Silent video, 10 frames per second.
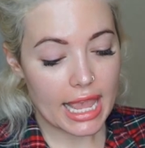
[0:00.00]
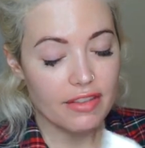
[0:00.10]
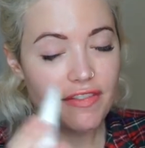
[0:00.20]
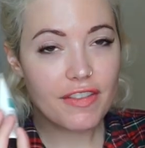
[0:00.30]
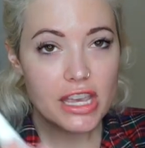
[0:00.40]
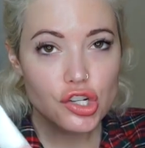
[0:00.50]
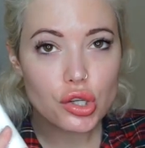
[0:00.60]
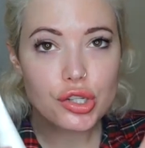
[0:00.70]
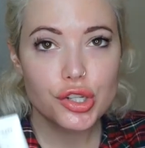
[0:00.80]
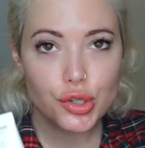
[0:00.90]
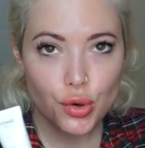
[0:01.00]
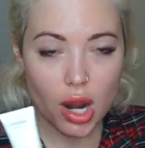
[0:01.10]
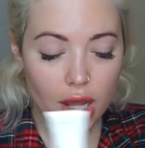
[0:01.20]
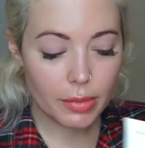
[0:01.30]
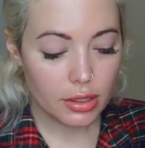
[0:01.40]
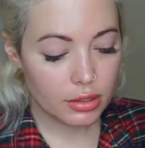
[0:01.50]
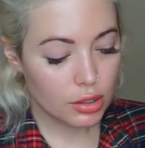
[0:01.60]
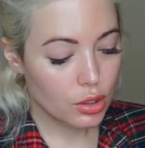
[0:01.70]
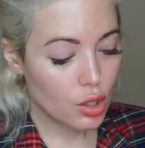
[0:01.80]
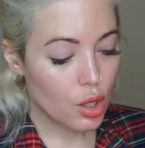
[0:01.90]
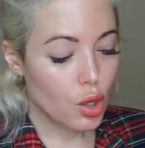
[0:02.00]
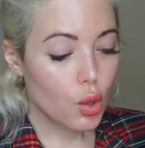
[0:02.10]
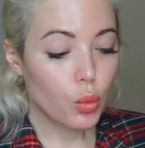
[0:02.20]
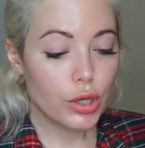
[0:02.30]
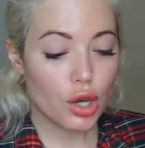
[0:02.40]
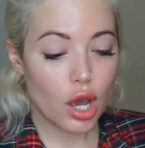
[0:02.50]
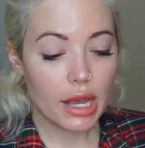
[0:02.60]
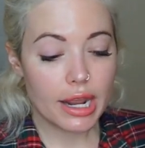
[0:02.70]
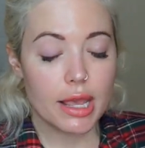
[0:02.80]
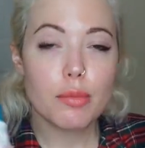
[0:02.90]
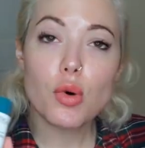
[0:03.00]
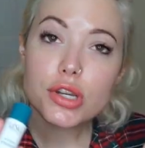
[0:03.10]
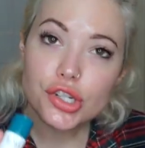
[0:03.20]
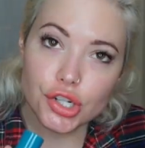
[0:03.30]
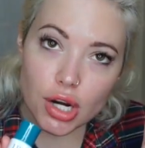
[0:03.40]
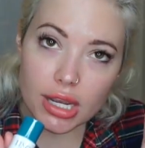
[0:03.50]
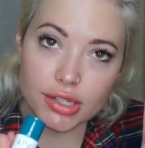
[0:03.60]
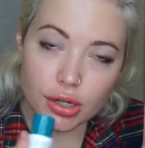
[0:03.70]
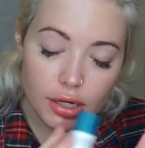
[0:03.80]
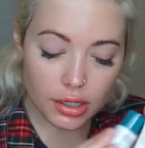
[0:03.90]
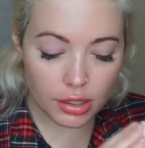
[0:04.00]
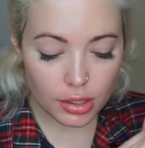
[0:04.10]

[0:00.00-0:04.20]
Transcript: a facial scrub. We got a moisturizer.